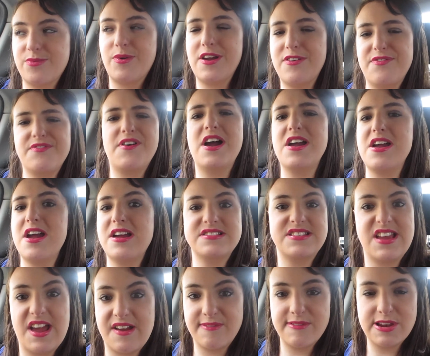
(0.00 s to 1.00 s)
Wi-Fi, I
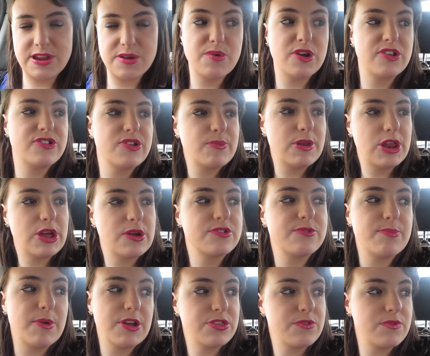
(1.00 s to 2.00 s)
definitely would
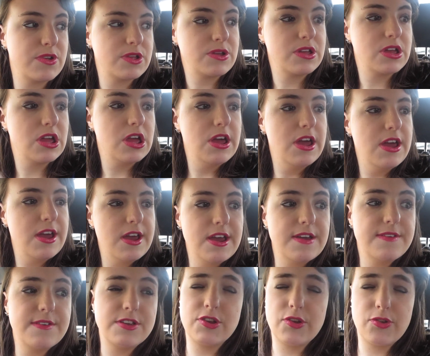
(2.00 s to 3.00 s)
upload my three
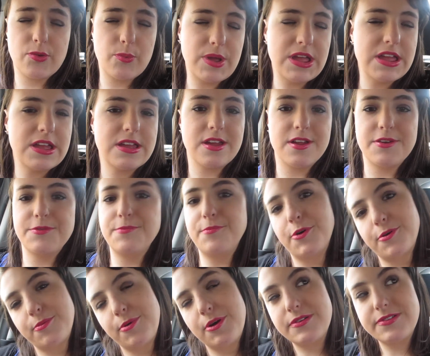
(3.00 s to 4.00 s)
videos a week and
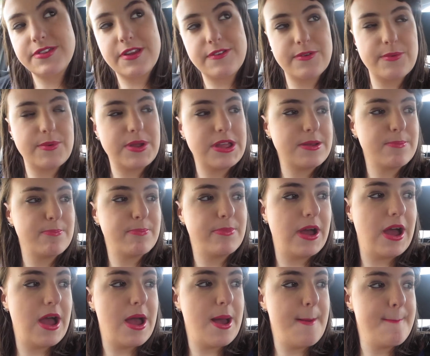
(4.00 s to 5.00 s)
blog posts every week,
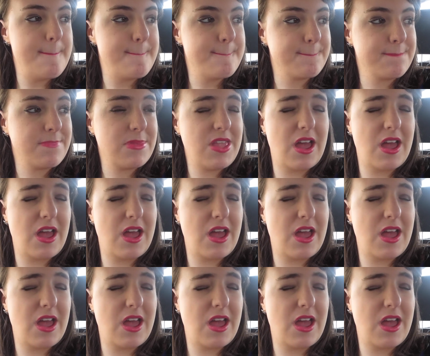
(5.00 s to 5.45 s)
but um,